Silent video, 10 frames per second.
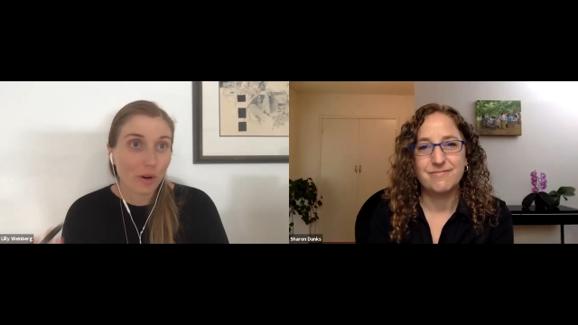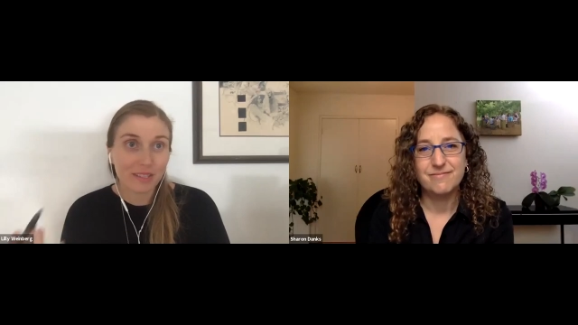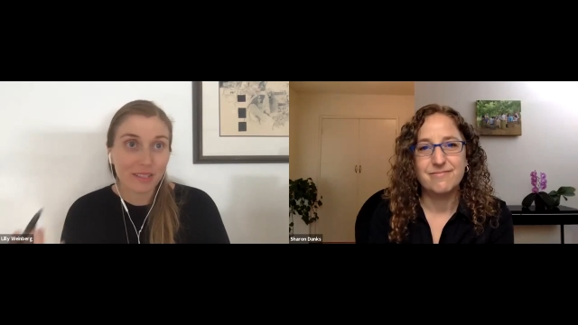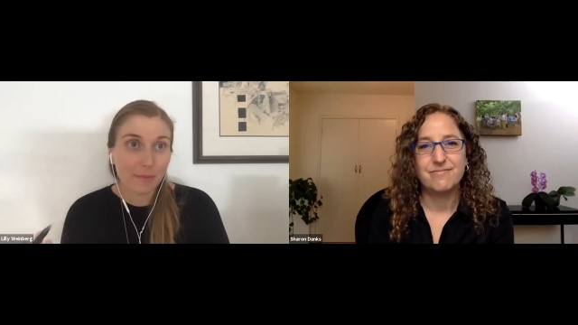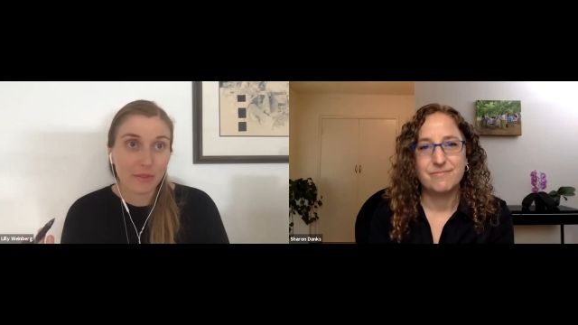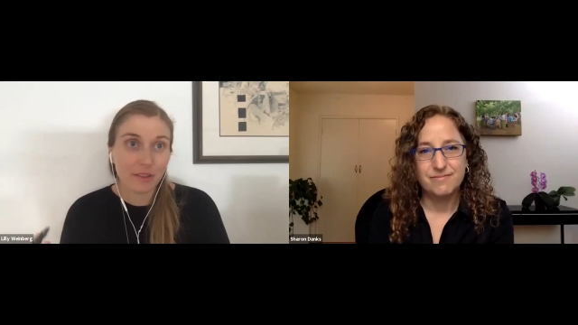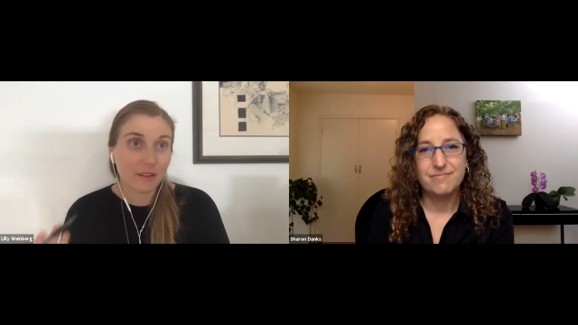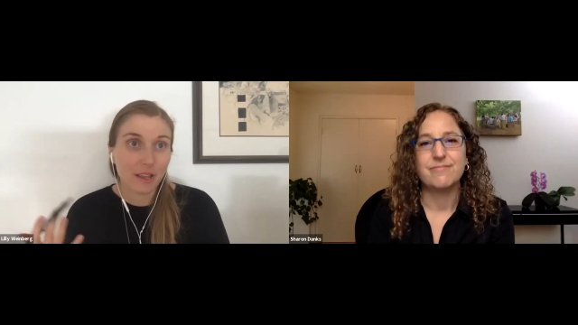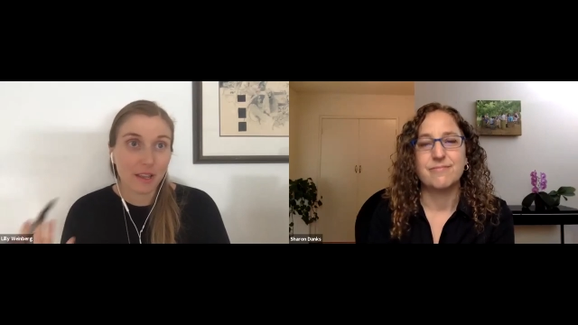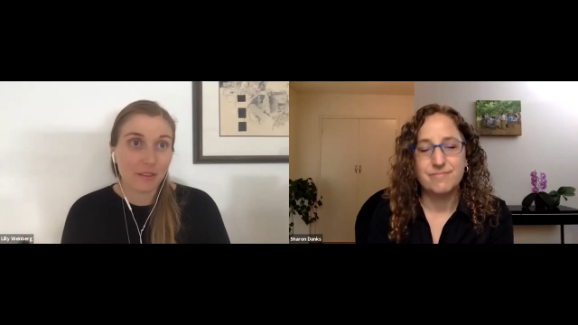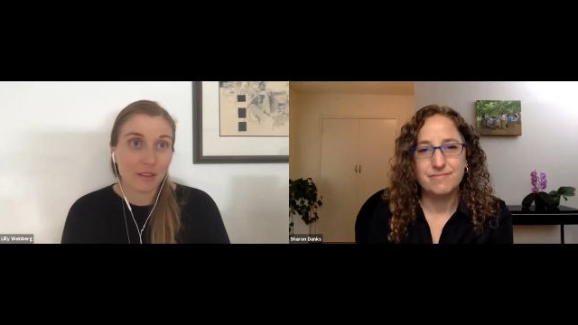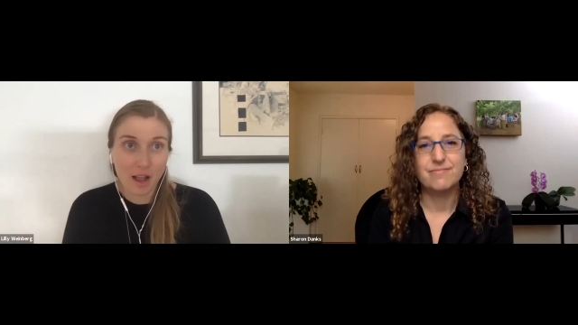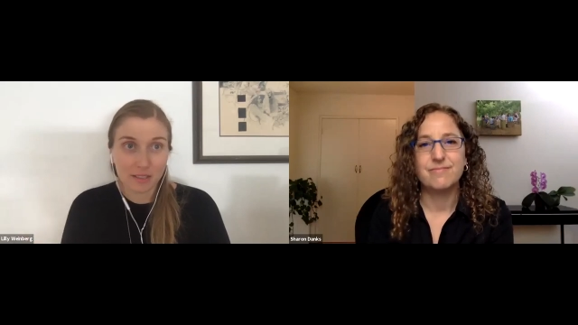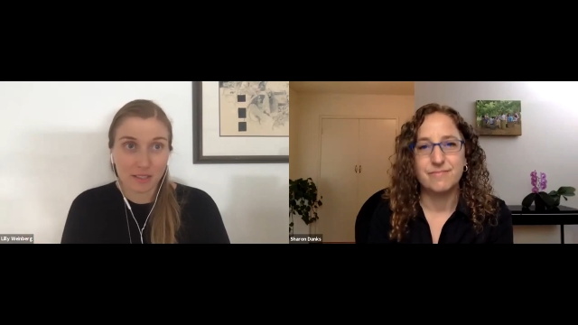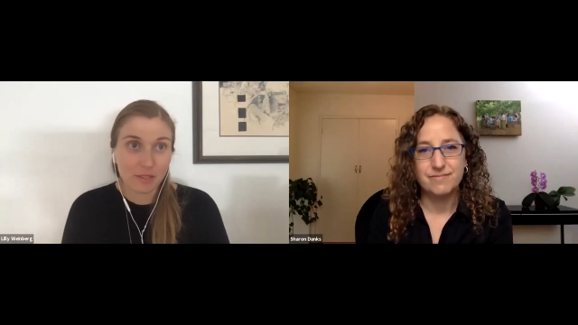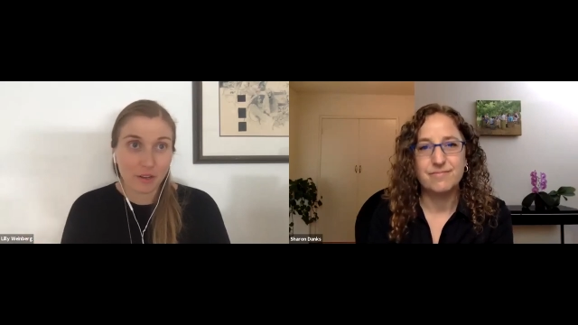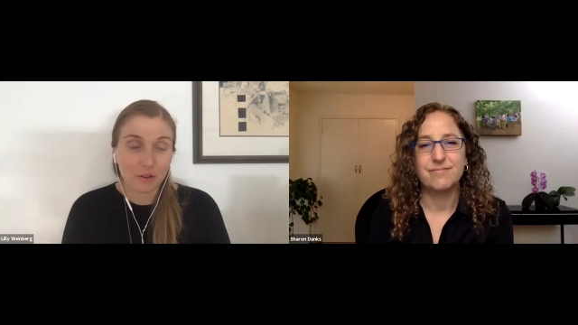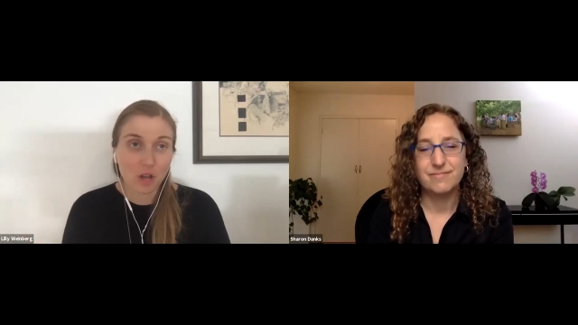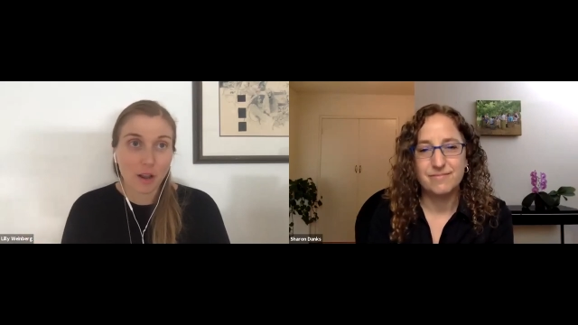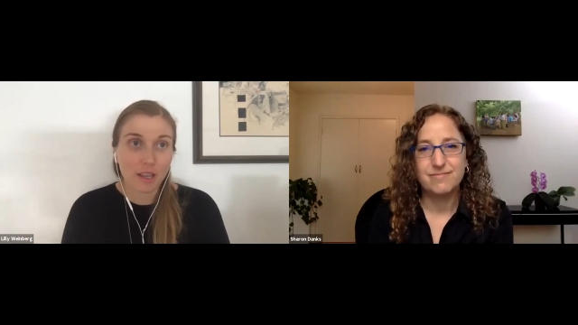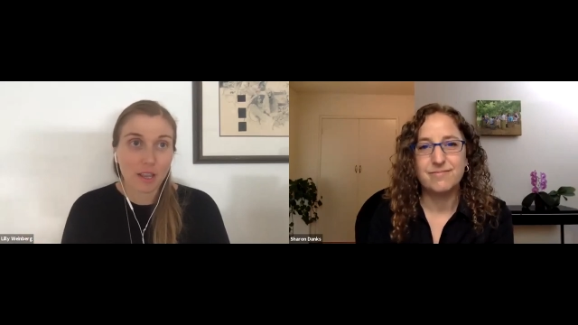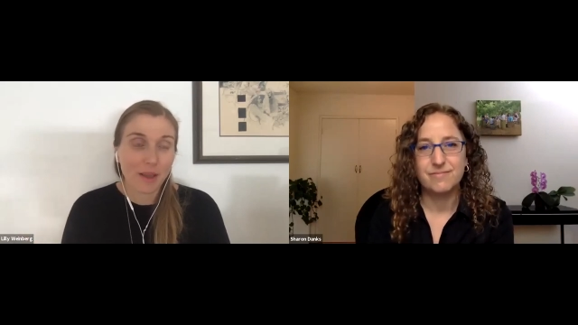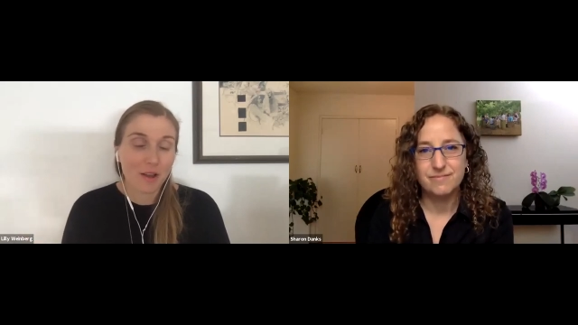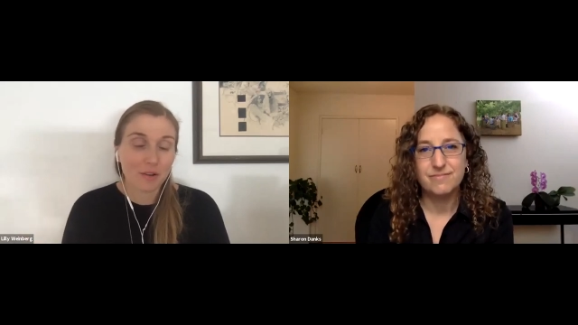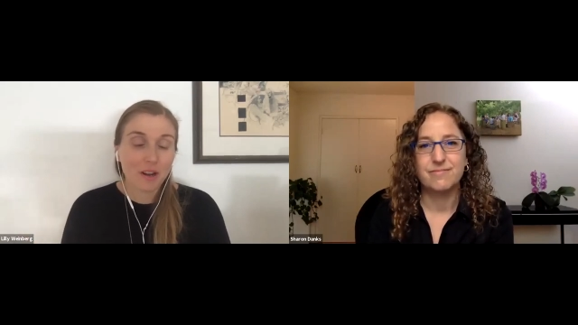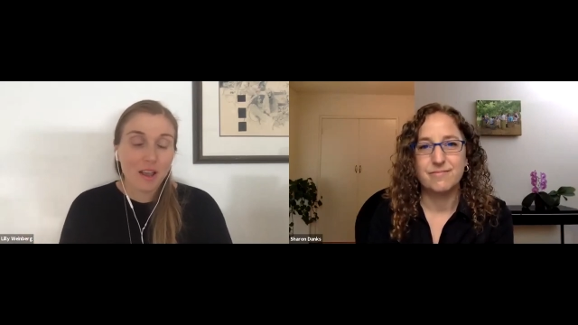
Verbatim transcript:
Speaker 1: in depth in, in the concepts that you're talking about.